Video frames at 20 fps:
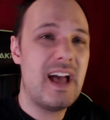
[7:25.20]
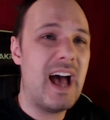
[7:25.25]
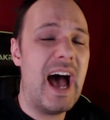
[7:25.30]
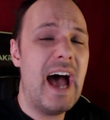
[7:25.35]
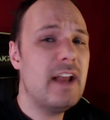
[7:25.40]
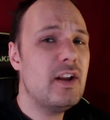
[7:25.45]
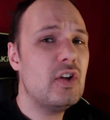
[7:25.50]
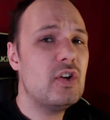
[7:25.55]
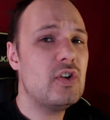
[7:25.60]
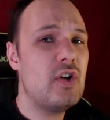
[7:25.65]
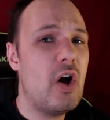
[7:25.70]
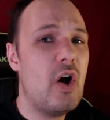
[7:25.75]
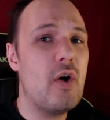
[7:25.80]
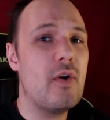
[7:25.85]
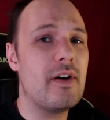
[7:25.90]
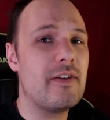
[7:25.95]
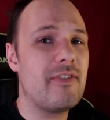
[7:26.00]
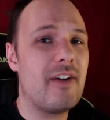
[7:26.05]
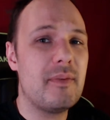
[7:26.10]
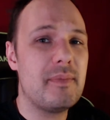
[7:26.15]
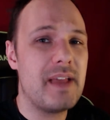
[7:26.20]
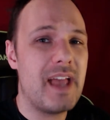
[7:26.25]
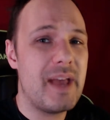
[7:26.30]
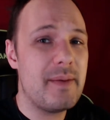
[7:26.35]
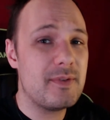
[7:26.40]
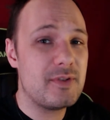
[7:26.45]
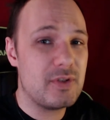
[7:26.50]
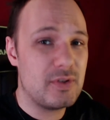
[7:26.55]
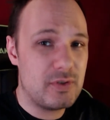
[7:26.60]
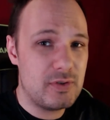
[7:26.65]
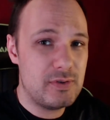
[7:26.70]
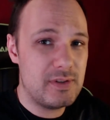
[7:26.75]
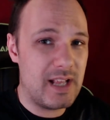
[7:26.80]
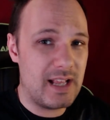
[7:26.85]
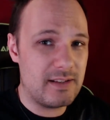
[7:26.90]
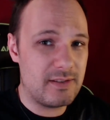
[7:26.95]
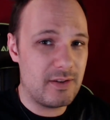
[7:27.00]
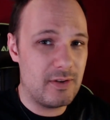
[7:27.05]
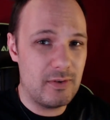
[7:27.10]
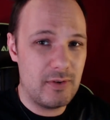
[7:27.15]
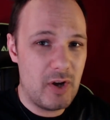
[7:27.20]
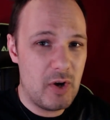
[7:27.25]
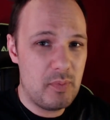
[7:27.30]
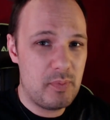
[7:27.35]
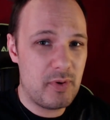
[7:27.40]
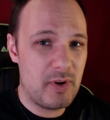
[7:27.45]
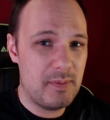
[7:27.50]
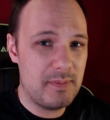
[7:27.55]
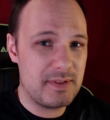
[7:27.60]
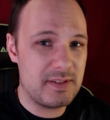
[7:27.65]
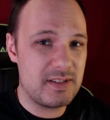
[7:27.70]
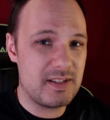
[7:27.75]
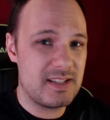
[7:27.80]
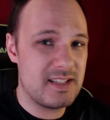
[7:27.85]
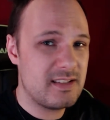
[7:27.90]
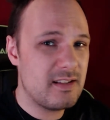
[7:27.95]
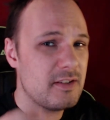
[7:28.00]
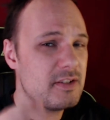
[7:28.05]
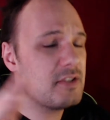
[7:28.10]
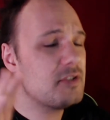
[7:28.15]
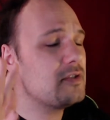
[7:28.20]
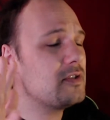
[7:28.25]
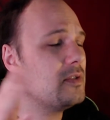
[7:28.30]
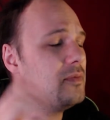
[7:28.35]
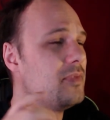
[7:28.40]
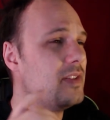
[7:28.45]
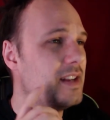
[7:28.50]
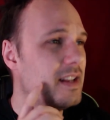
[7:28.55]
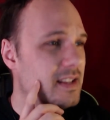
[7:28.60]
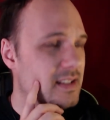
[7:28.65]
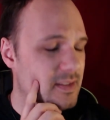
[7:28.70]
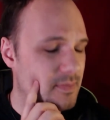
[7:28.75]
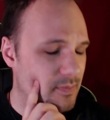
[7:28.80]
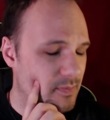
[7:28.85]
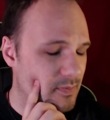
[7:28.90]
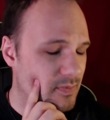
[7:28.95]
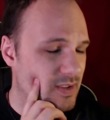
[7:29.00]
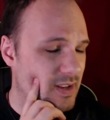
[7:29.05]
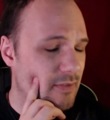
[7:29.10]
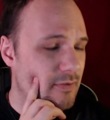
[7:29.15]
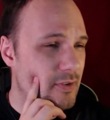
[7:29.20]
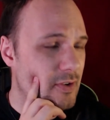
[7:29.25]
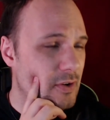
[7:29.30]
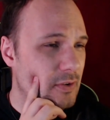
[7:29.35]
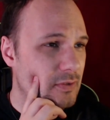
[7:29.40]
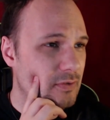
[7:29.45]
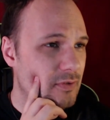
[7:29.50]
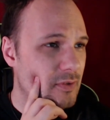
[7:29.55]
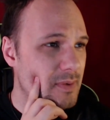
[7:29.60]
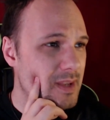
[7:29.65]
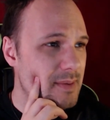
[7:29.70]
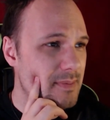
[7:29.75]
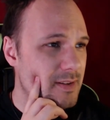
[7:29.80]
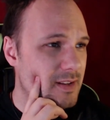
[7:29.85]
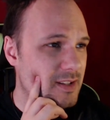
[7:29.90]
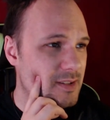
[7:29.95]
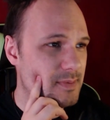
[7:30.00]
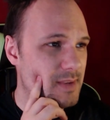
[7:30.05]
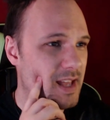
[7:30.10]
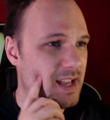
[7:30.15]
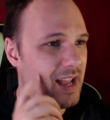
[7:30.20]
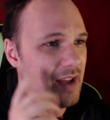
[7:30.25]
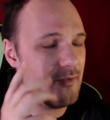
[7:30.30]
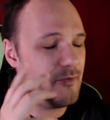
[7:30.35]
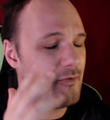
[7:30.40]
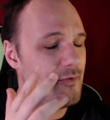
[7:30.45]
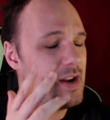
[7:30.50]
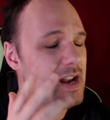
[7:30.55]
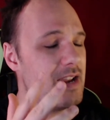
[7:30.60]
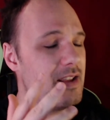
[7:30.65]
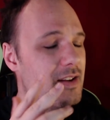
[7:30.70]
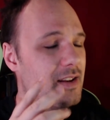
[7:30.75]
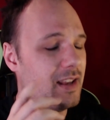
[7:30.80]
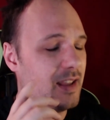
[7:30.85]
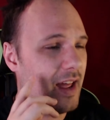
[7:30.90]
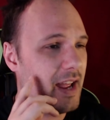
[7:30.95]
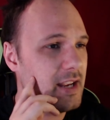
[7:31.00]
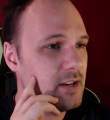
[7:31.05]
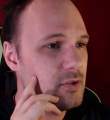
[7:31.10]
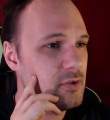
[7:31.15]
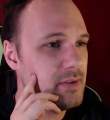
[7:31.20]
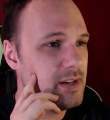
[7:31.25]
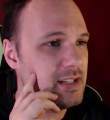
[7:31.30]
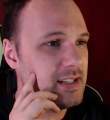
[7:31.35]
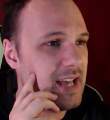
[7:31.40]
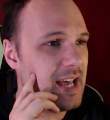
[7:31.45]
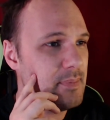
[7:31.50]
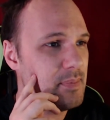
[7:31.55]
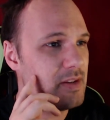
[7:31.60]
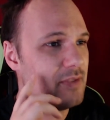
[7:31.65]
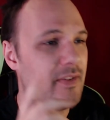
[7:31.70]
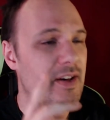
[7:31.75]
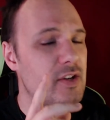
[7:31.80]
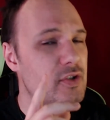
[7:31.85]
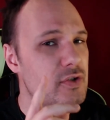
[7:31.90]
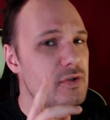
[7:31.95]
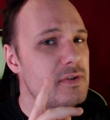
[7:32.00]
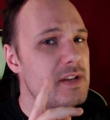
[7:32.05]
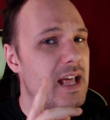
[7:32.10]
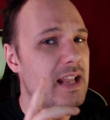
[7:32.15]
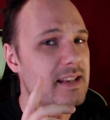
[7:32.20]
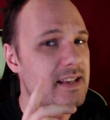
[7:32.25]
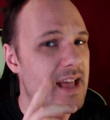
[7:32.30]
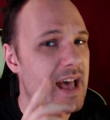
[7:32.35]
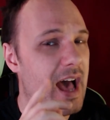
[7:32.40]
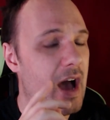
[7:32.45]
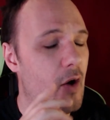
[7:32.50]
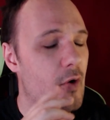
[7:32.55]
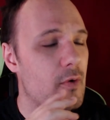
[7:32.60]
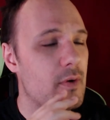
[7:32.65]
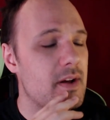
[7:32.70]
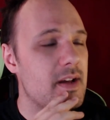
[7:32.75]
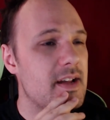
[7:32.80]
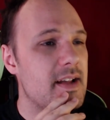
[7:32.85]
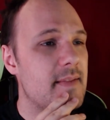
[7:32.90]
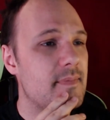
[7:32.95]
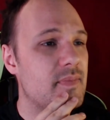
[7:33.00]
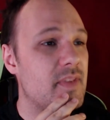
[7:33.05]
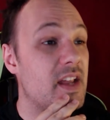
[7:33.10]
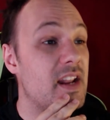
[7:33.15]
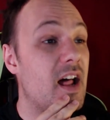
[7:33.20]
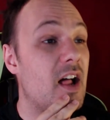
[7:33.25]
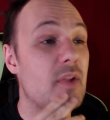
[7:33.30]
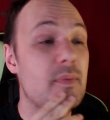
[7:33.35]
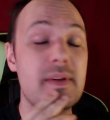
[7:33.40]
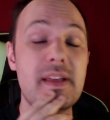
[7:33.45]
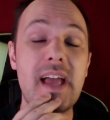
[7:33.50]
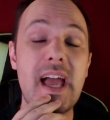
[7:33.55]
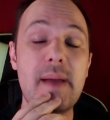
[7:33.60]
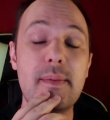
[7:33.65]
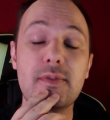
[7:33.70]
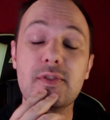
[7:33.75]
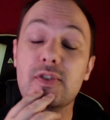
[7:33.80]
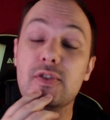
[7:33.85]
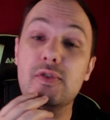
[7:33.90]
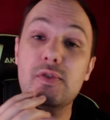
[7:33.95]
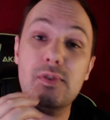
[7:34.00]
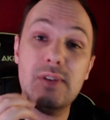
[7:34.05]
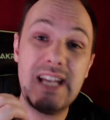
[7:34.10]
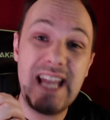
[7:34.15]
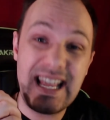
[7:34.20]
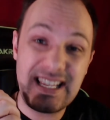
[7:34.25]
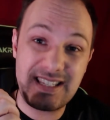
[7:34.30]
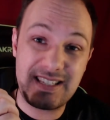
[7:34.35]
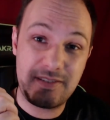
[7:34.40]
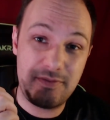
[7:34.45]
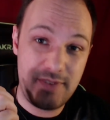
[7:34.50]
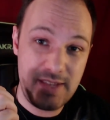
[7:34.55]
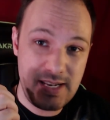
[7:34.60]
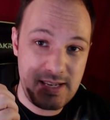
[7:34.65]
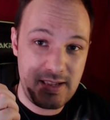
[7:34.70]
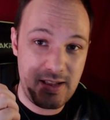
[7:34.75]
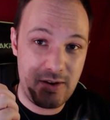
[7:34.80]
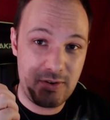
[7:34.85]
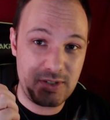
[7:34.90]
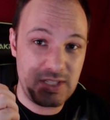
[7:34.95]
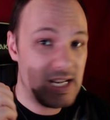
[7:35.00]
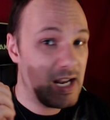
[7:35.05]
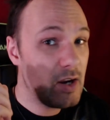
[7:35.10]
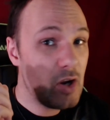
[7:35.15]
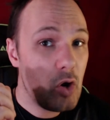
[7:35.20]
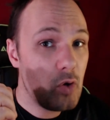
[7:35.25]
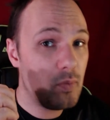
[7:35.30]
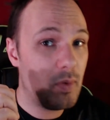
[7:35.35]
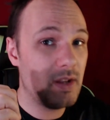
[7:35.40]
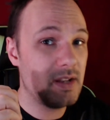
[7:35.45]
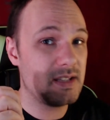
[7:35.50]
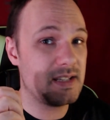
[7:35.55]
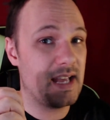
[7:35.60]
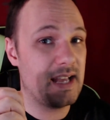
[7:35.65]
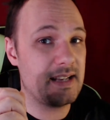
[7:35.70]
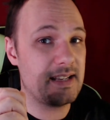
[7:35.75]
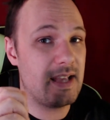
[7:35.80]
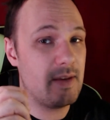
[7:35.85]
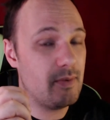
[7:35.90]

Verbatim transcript: I don't know if I'll be able to do that though, no promises. It's also something that is difficult for me, because I'm like, I really like doing that, but if I do that now, then I'll be able to do less videos, and I don't want that.